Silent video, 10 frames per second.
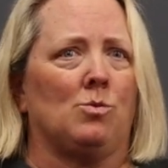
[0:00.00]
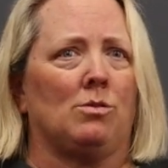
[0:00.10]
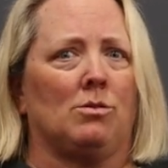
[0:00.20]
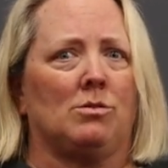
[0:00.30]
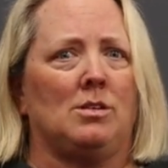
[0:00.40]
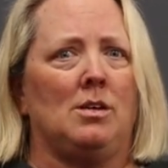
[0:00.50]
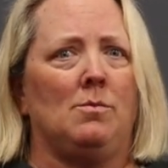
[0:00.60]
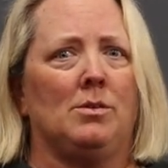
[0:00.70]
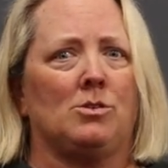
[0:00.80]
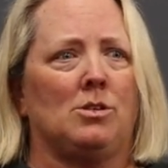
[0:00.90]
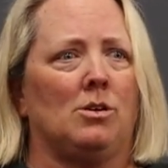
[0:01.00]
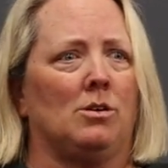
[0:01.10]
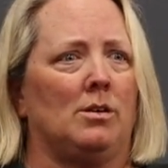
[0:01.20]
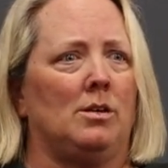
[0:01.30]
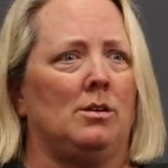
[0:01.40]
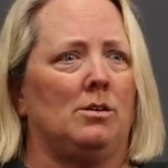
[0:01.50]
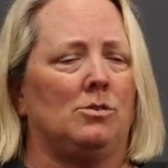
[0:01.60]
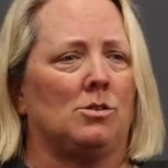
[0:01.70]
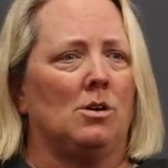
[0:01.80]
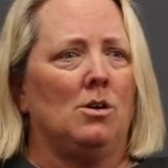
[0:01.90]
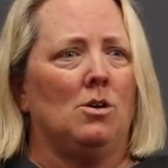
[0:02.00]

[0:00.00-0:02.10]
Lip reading: with our team this year is